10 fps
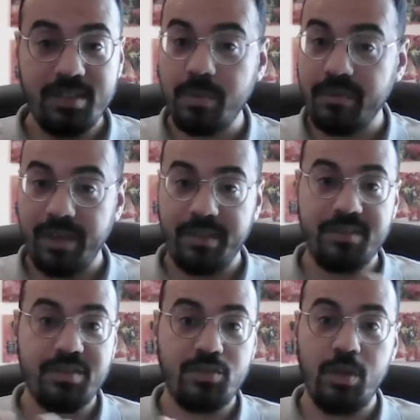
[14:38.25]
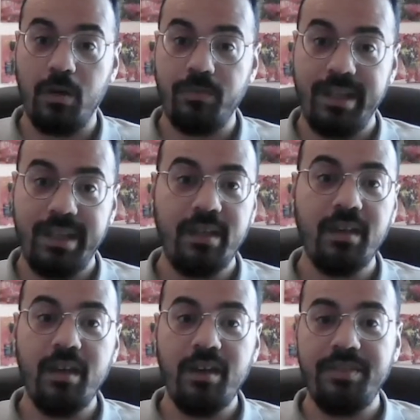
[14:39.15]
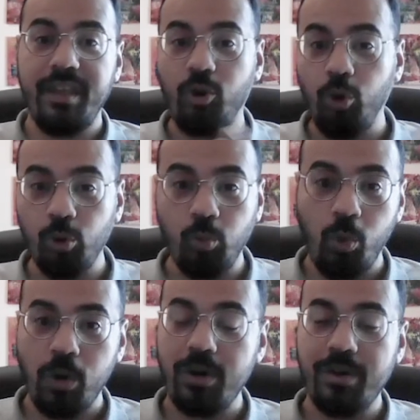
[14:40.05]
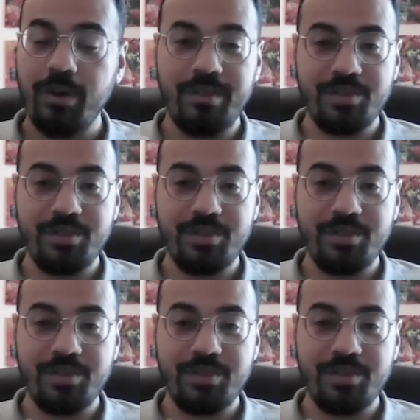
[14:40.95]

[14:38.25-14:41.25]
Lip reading: Let's be frank. This is not really the Cold War.